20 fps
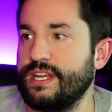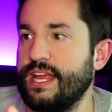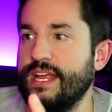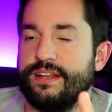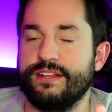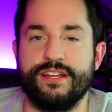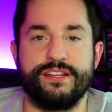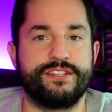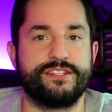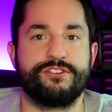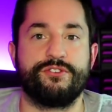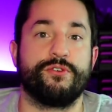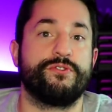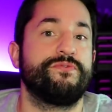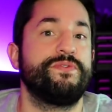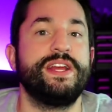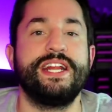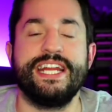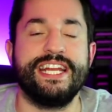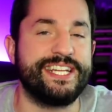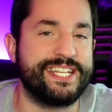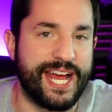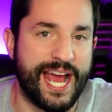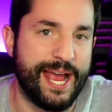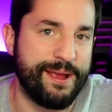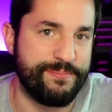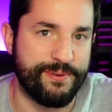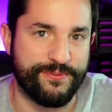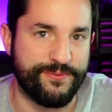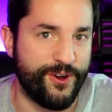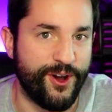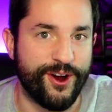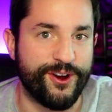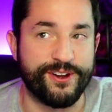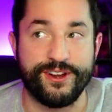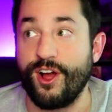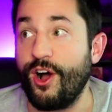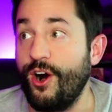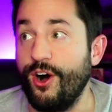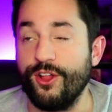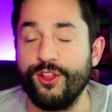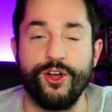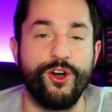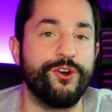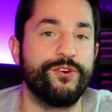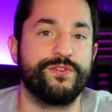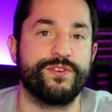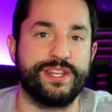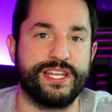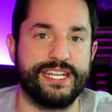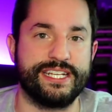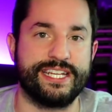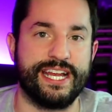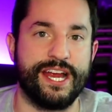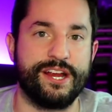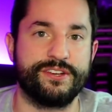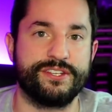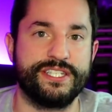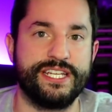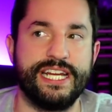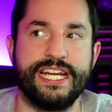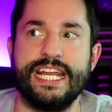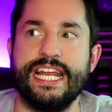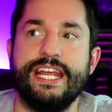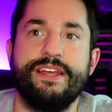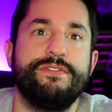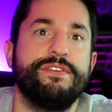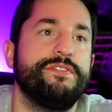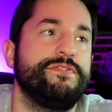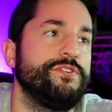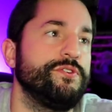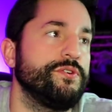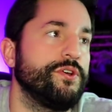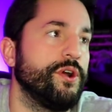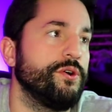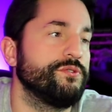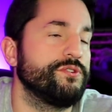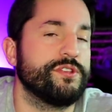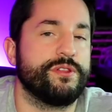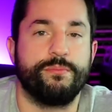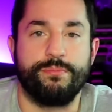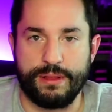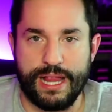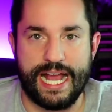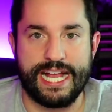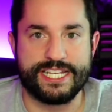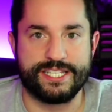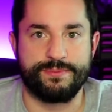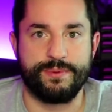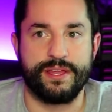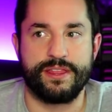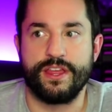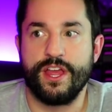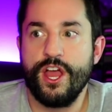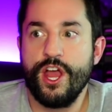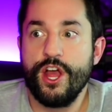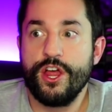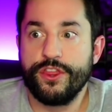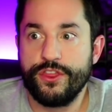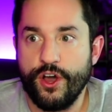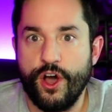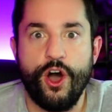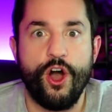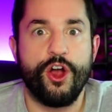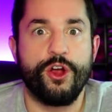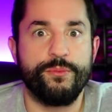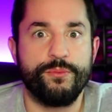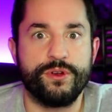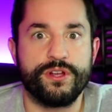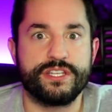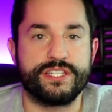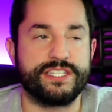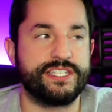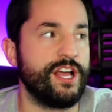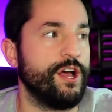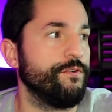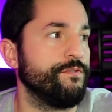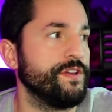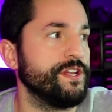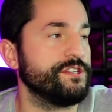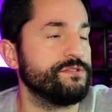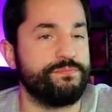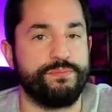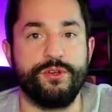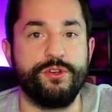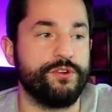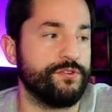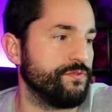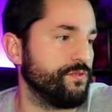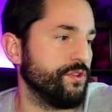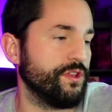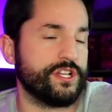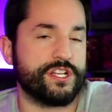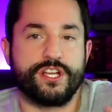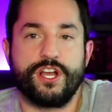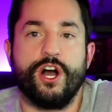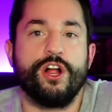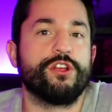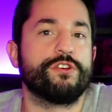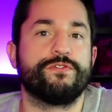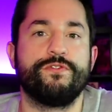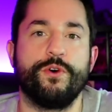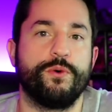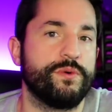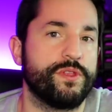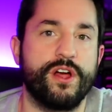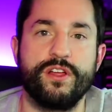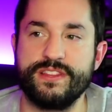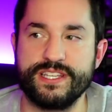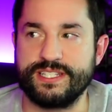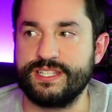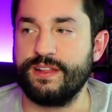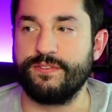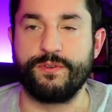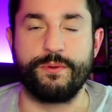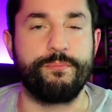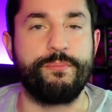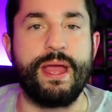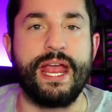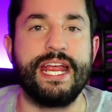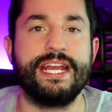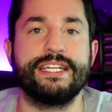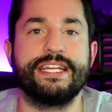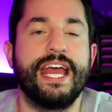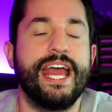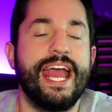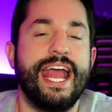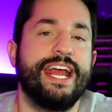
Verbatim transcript: and, and graffiti type of art all over the entire city. Even if you go to the blacksmith, the armor itself is beautiful and colorful with all this different paint